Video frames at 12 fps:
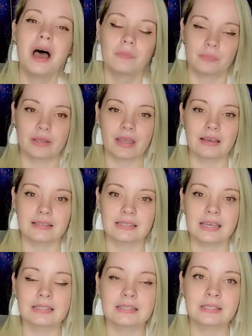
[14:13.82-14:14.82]
Because
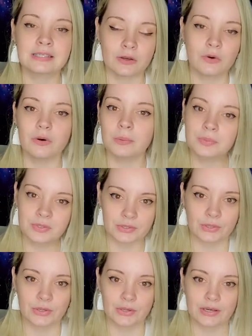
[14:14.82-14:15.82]
it's so
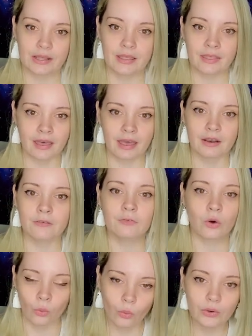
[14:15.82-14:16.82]
absurd that of
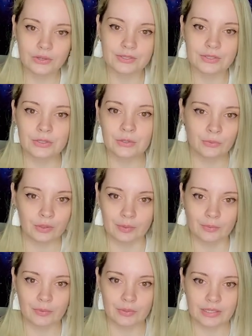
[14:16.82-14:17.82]
course you
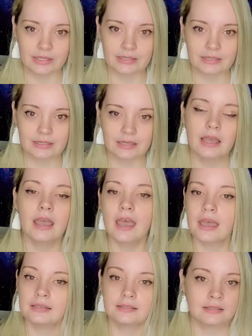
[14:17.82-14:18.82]
wouldn't predict it.
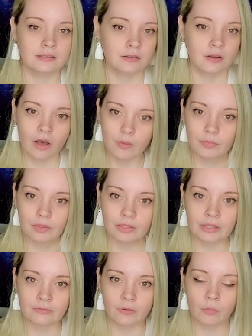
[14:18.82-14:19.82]
It's not
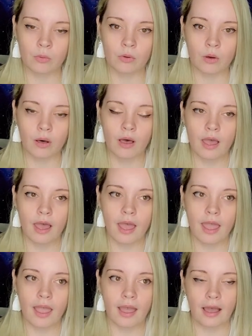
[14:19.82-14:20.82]
believable,
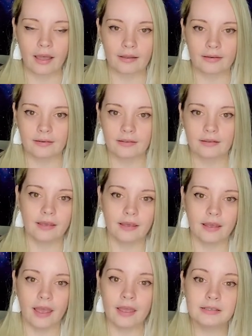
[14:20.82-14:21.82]
and
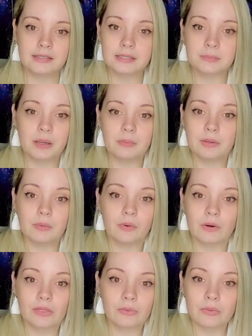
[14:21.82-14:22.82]
it just made me want
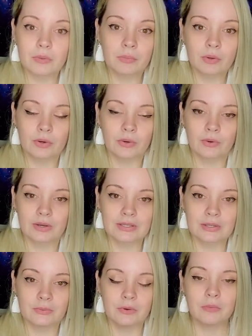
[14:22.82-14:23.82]
to throw the book across
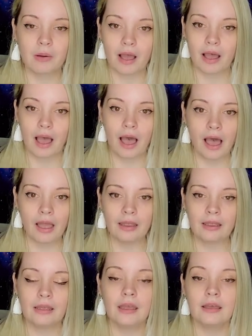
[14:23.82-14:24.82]
the room. I